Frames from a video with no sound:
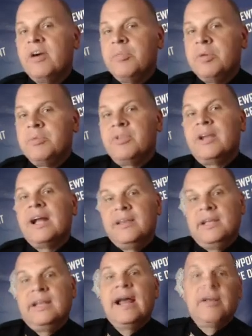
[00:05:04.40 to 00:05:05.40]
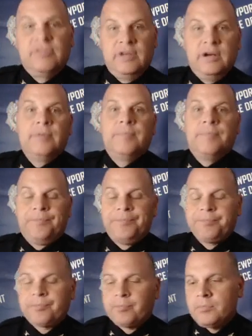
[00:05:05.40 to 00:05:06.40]
people that I need out there.
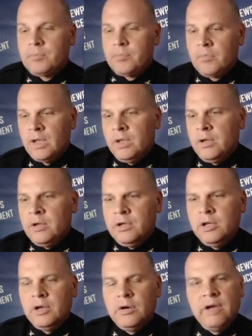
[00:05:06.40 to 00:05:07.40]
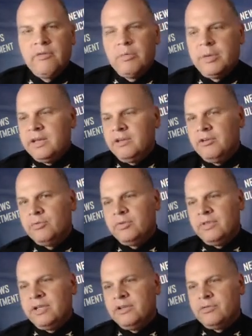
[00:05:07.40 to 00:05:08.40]
You know, everybody deals
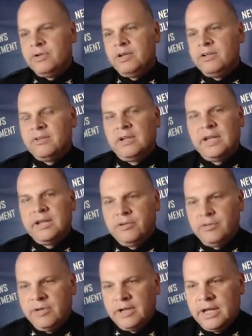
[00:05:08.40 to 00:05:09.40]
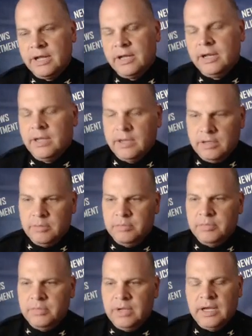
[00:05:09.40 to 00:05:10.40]
with injuries and light duty, and
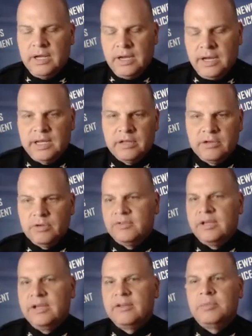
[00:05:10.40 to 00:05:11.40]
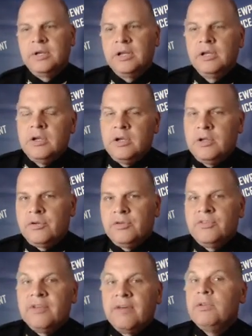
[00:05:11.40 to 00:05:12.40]
I get those things, but
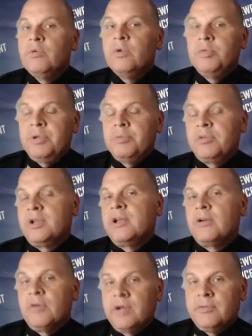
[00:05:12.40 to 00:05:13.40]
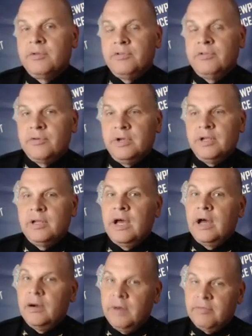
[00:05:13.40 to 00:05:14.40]
there's 71 people that I don't have on the street.
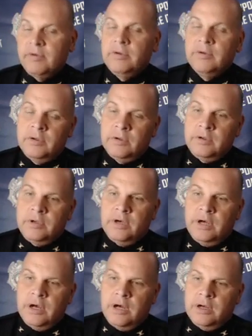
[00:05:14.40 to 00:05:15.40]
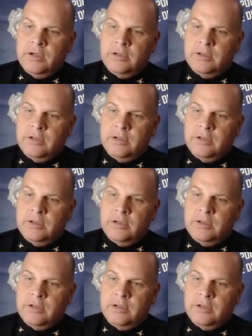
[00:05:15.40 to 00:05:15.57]
However, uh,